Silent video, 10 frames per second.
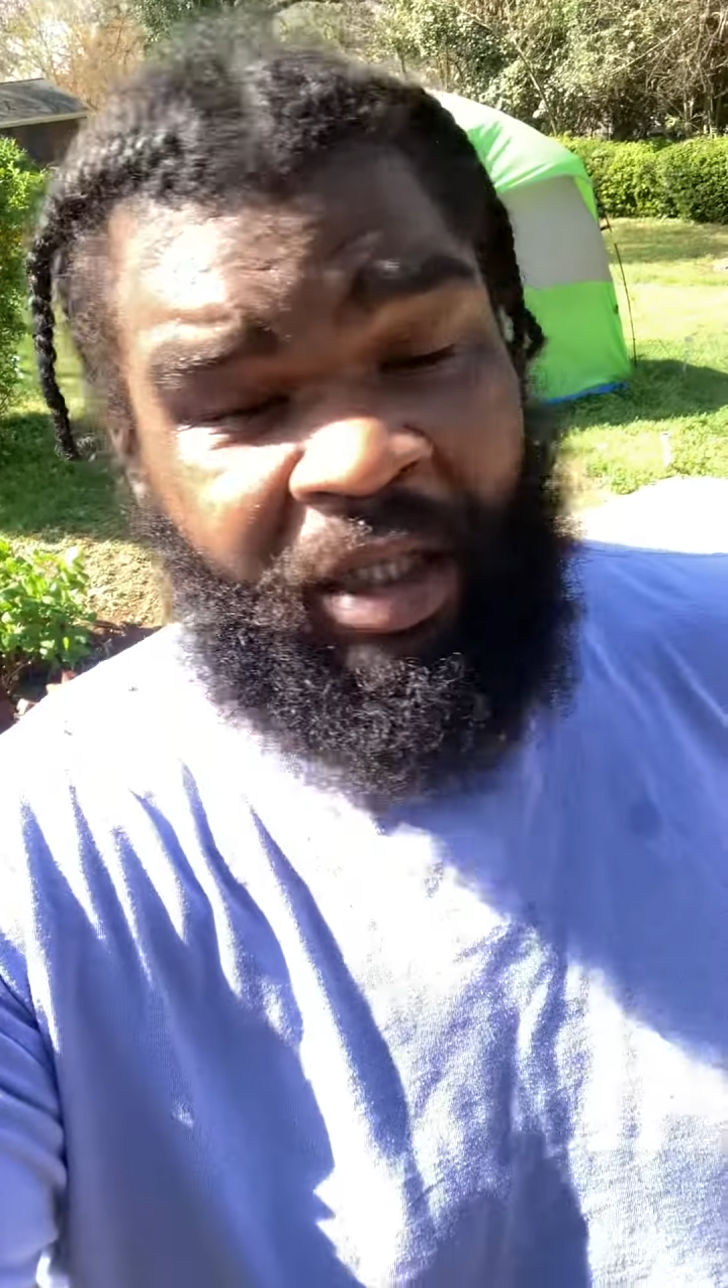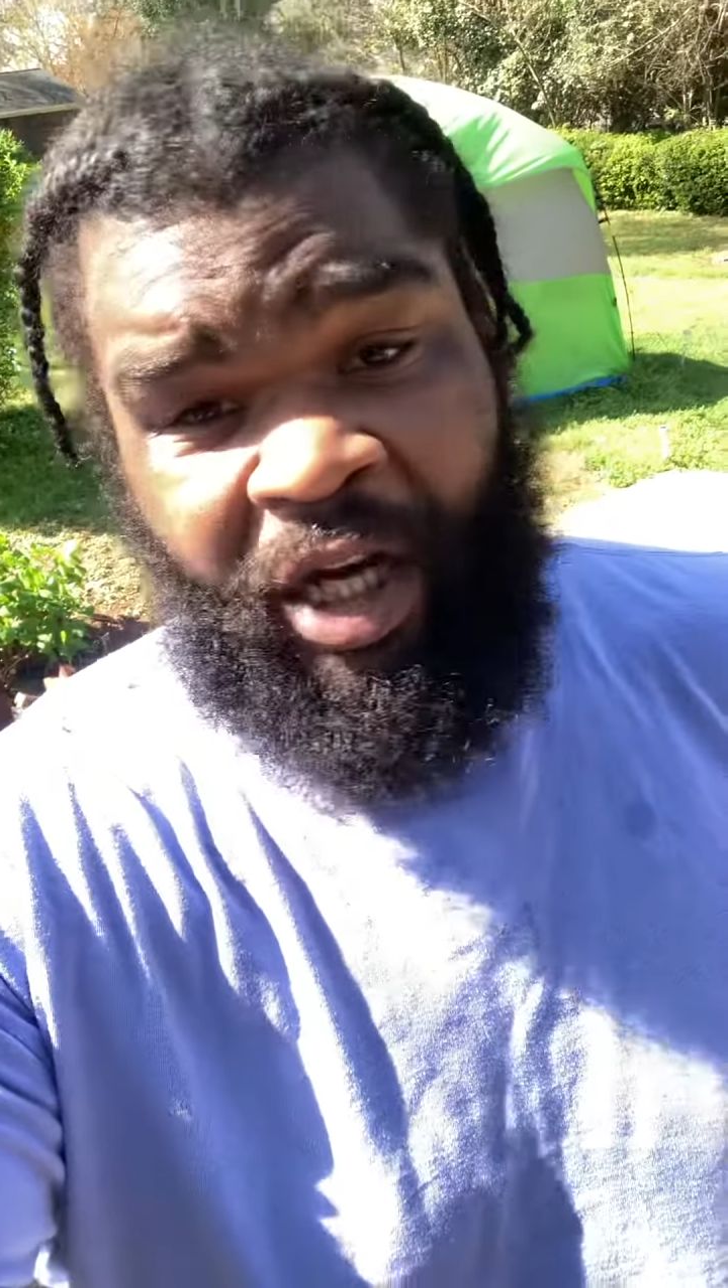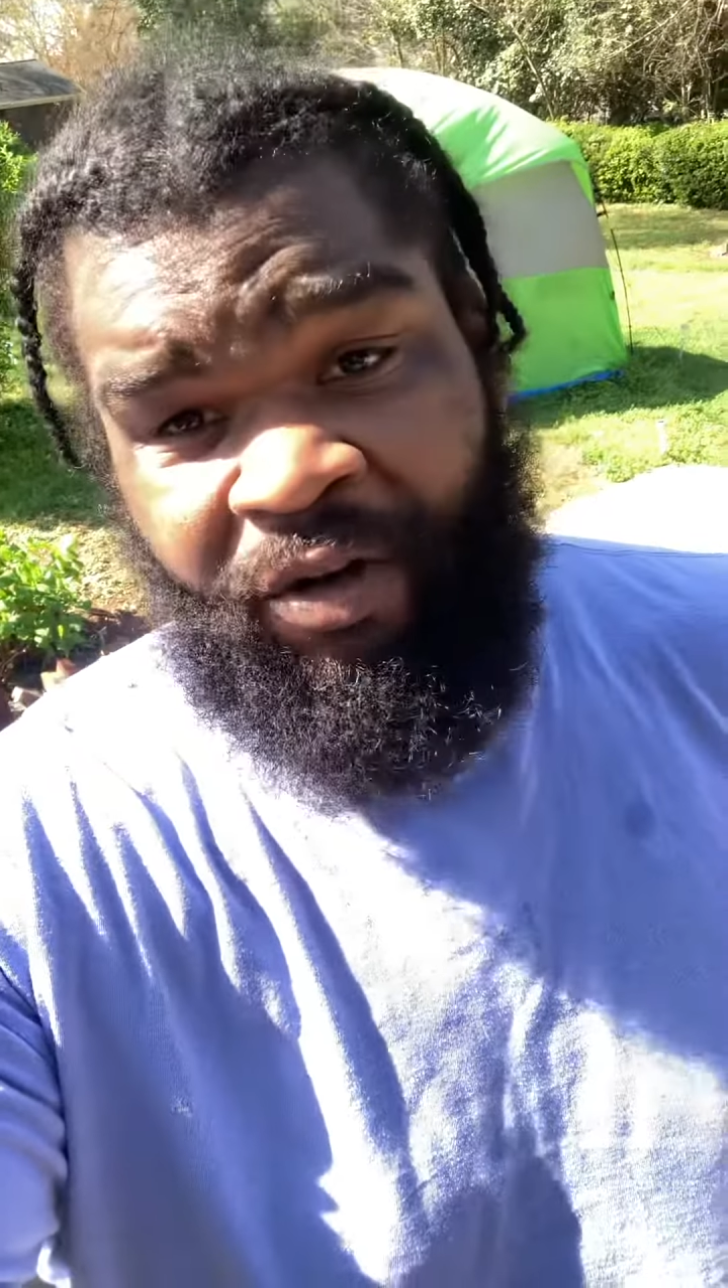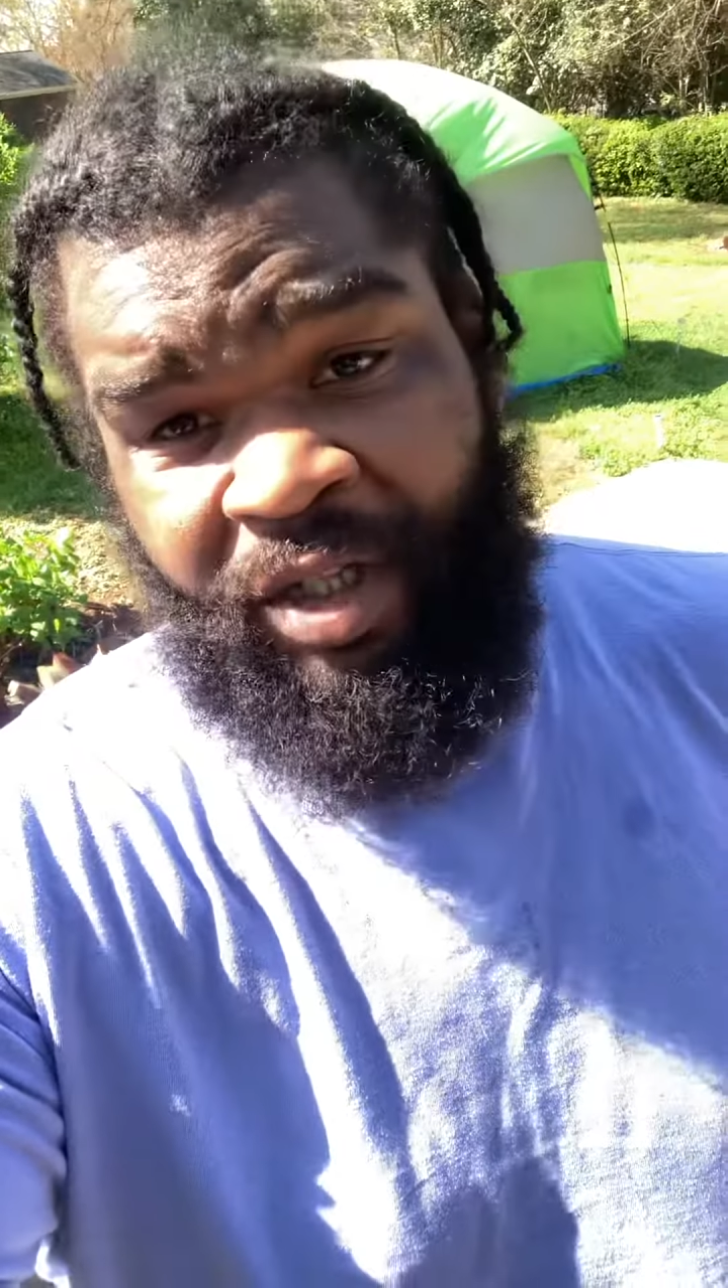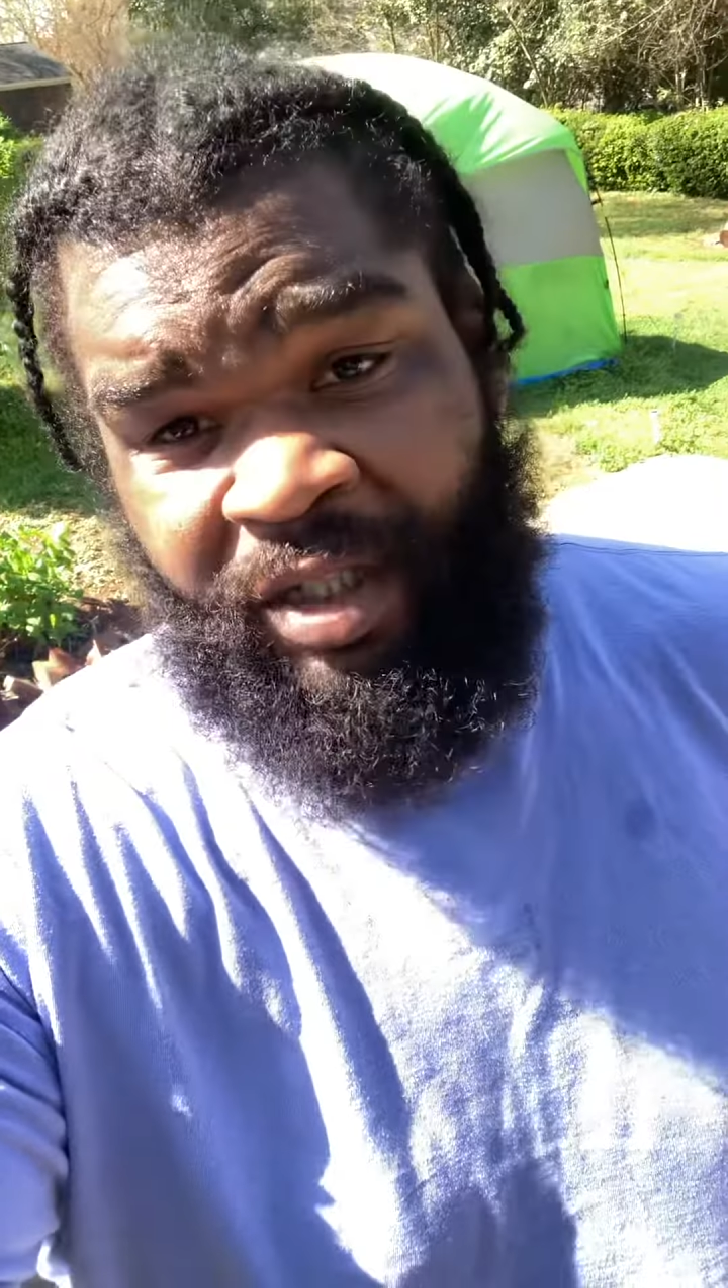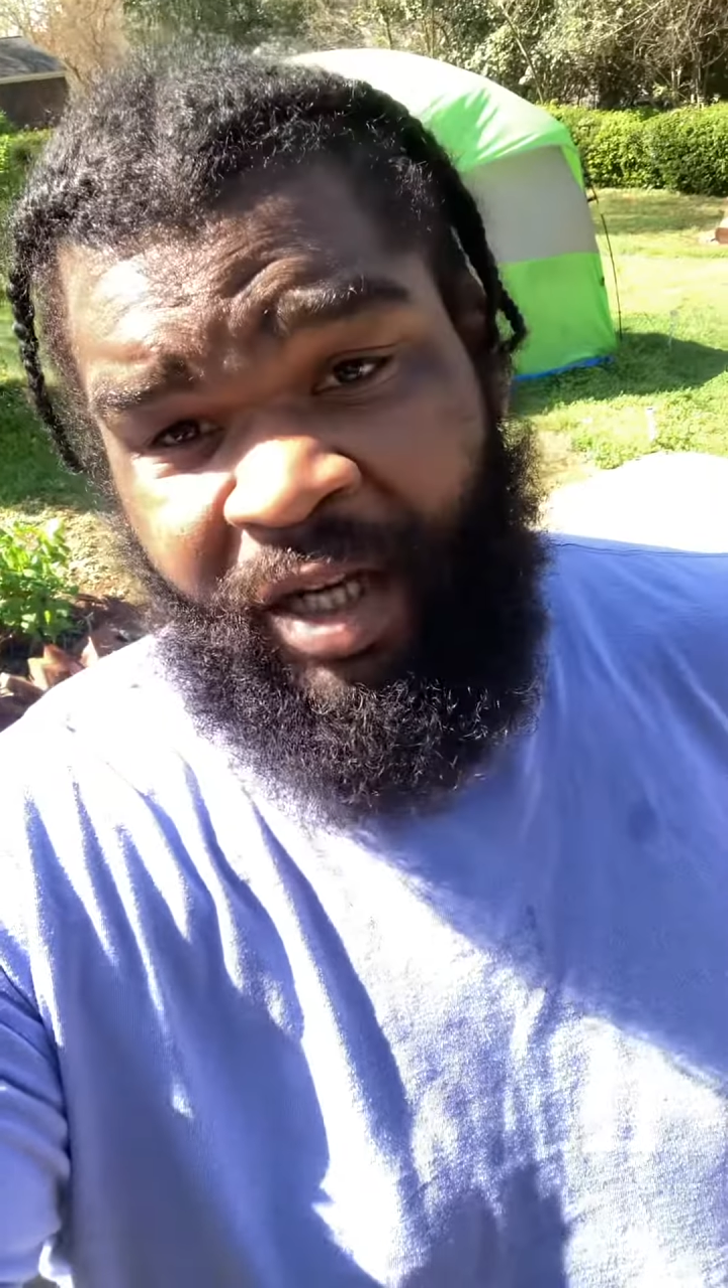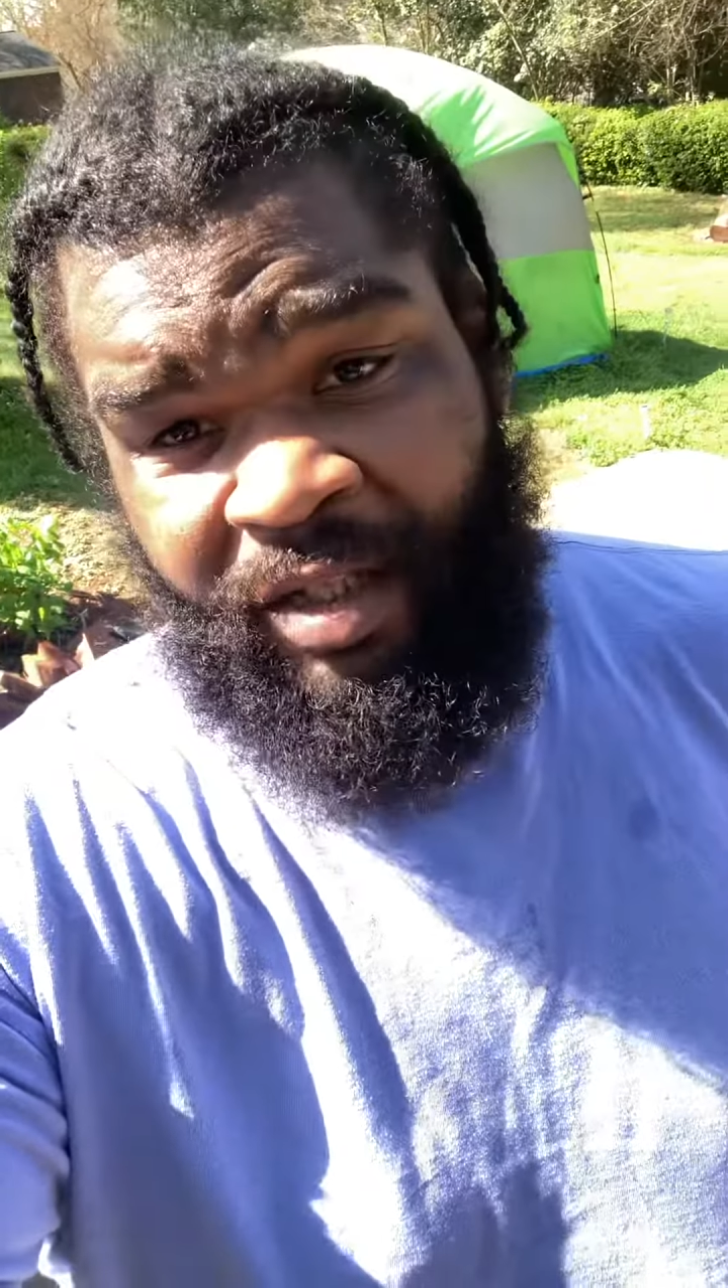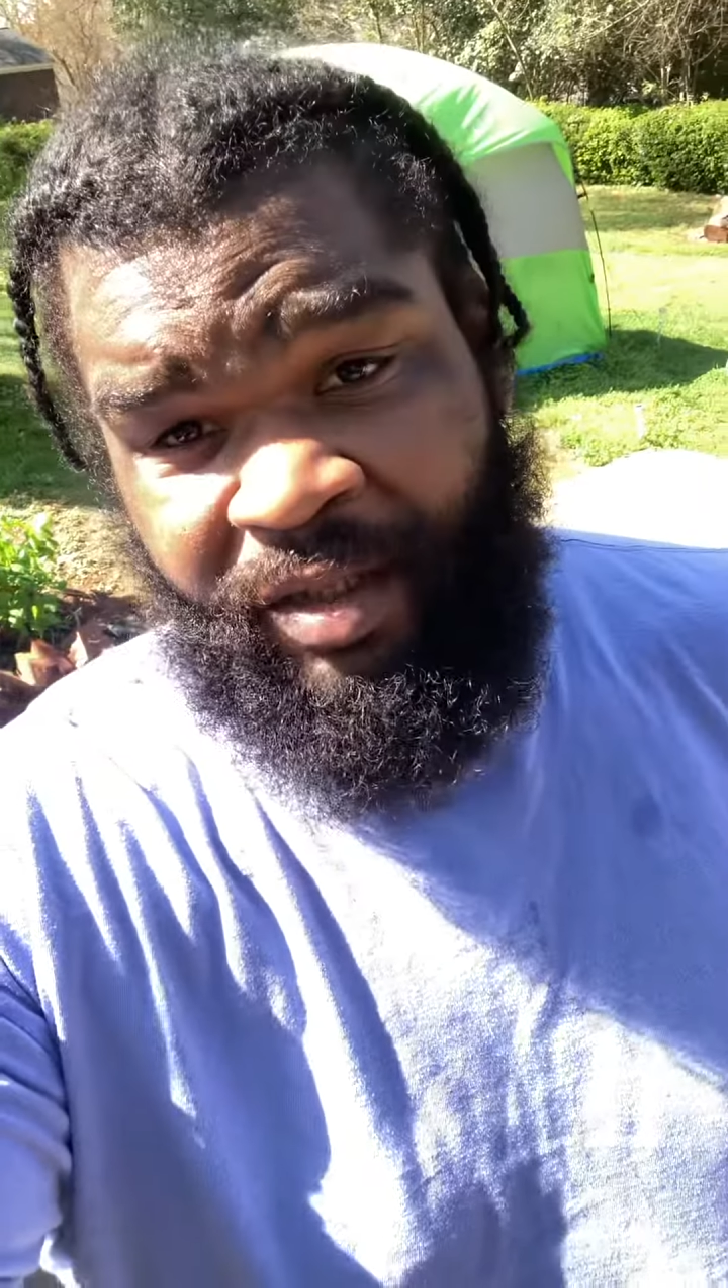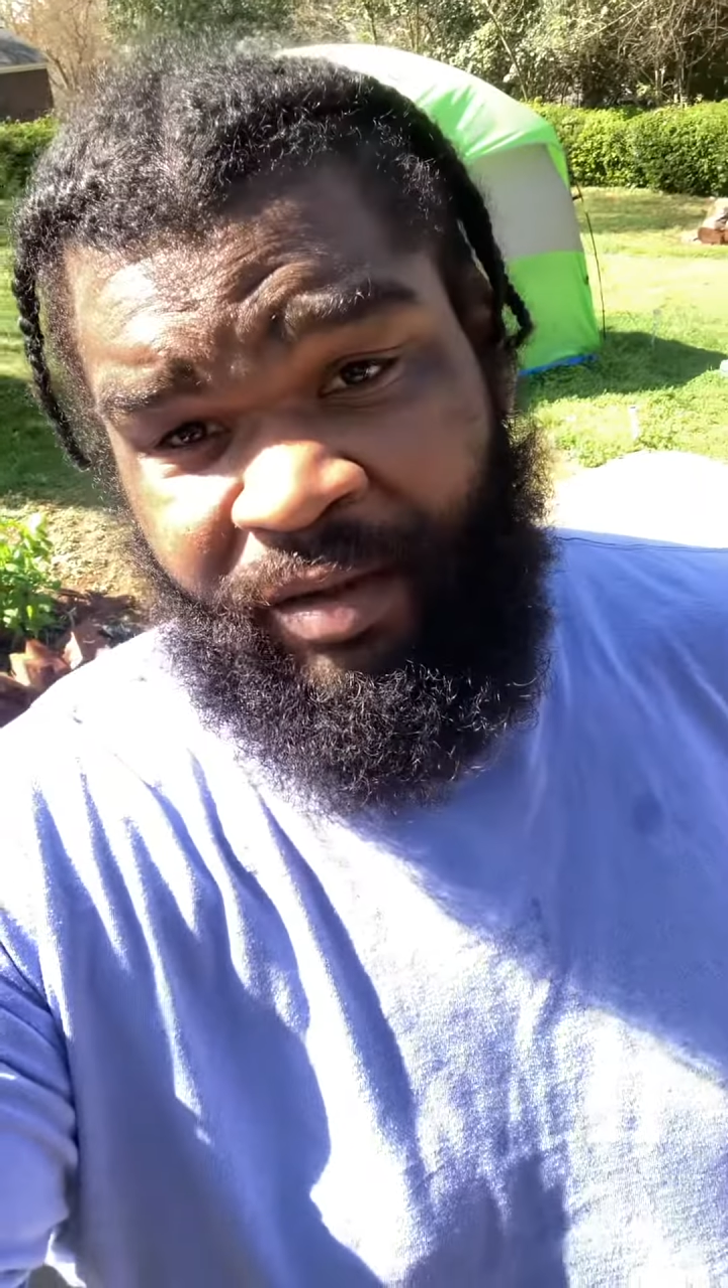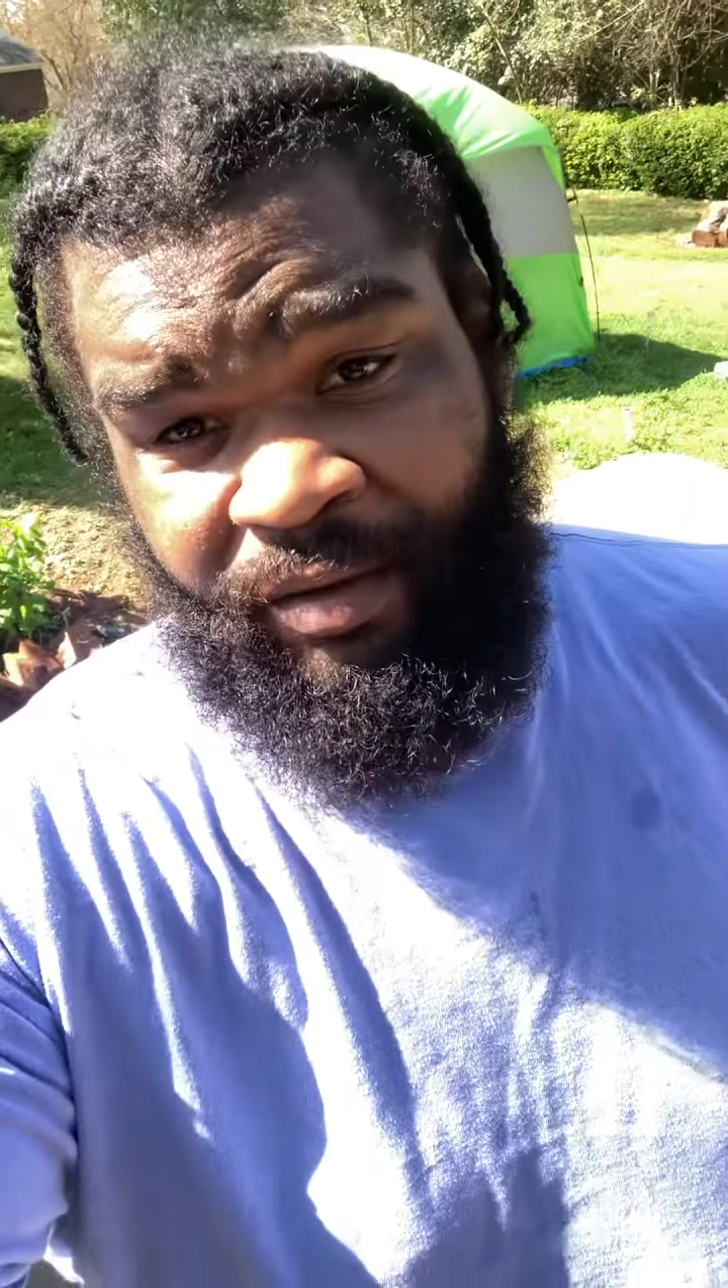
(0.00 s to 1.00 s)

Derrick Jackson.